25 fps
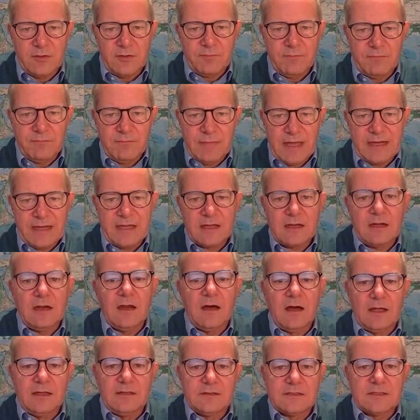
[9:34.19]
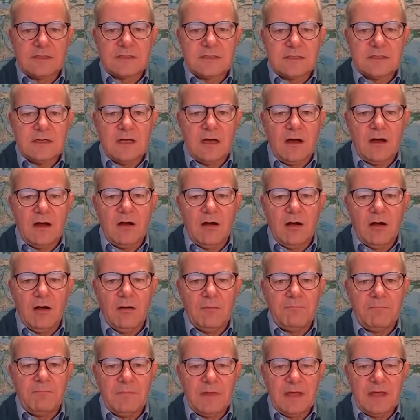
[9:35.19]
many clients are
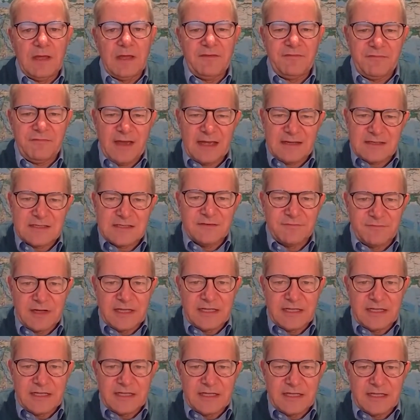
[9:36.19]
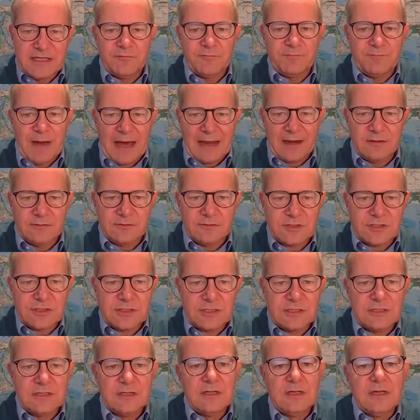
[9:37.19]
effectively sort of balanced